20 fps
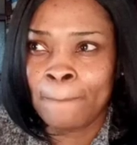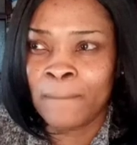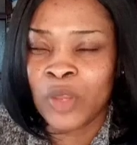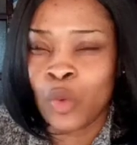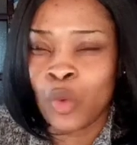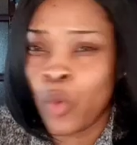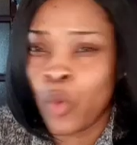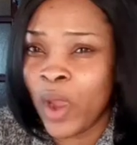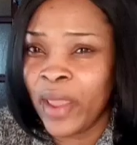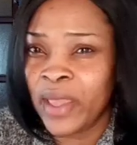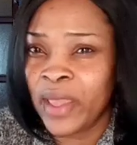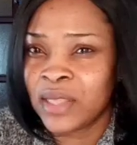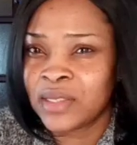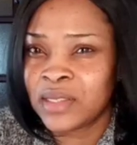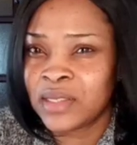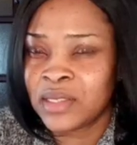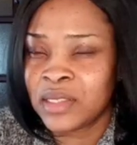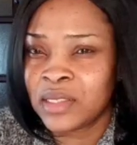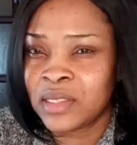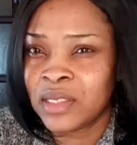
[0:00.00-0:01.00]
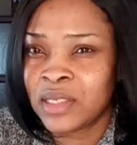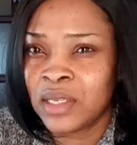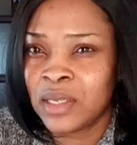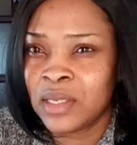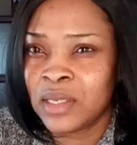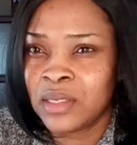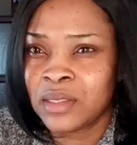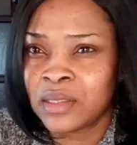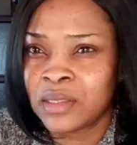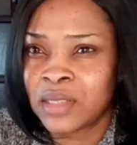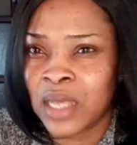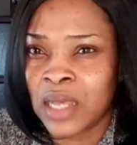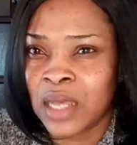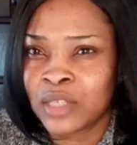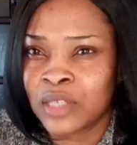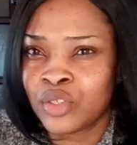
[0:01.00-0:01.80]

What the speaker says: quiet cities that